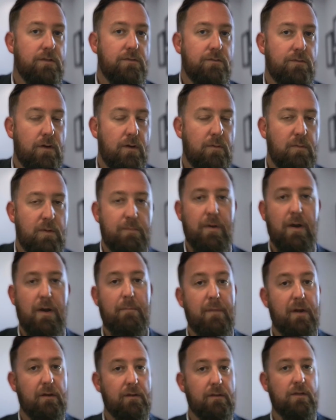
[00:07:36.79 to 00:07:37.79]
firm, we
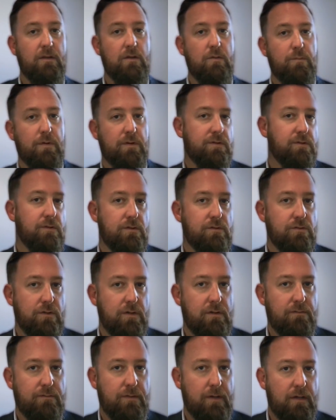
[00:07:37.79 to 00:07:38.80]
primarily do personal injury
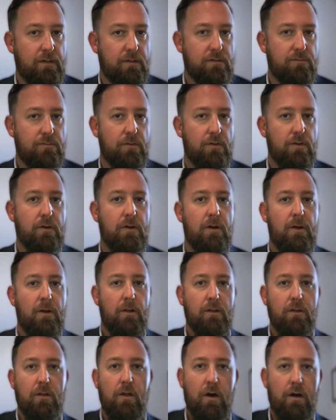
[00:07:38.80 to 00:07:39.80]
defense for
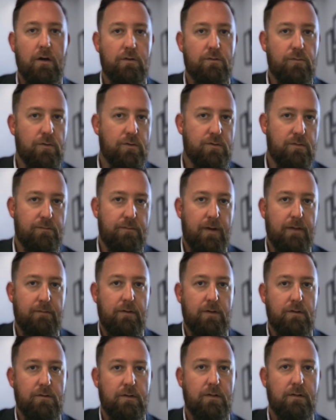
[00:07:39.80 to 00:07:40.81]
large Fortune
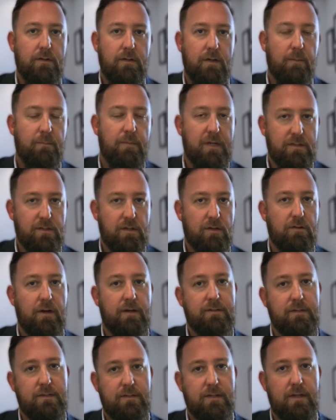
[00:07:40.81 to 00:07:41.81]
500 companies
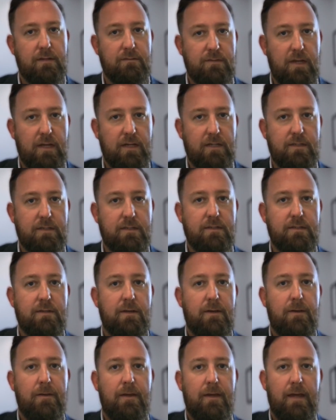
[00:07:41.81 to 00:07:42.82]
across the state of Texas.
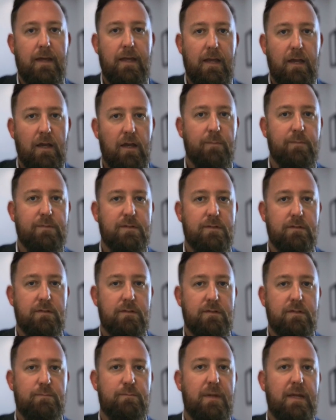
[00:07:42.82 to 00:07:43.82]
It helps
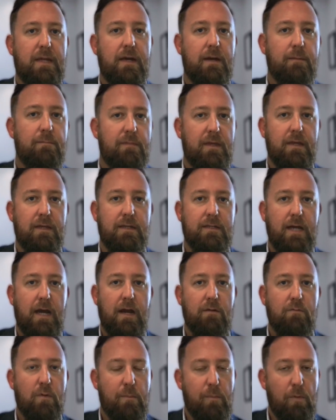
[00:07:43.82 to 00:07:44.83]
speed up the
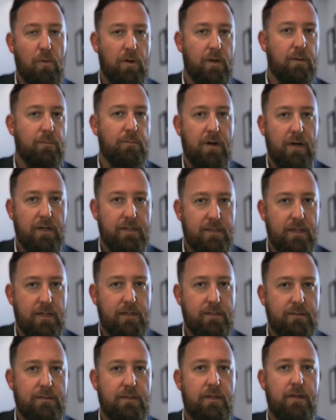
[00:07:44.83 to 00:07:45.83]
entire reporting
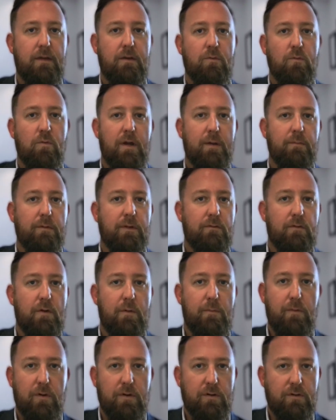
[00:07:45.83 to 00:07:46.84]
process. We're able to
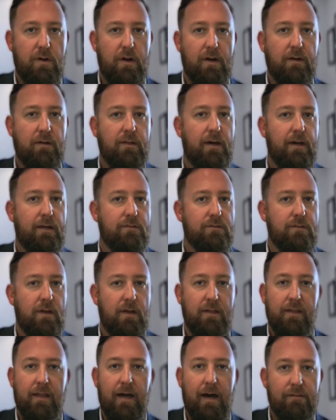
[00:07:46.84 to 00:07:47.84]
report to our clients a
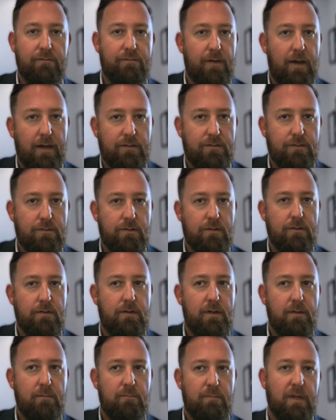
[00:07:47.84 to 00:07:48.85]
lot faster
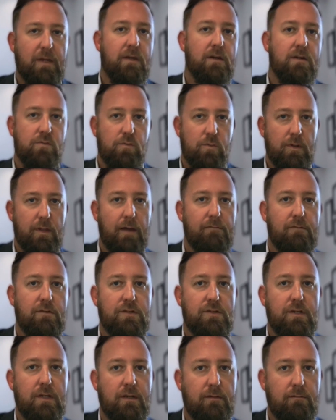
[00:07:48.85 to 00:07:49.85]
because we're
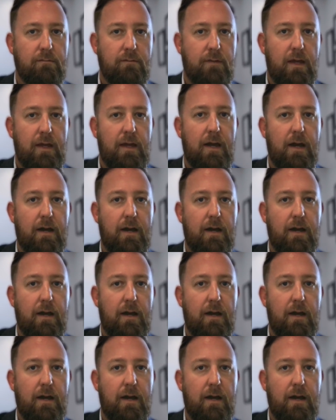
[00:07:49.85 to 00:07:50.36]
leveraging AI.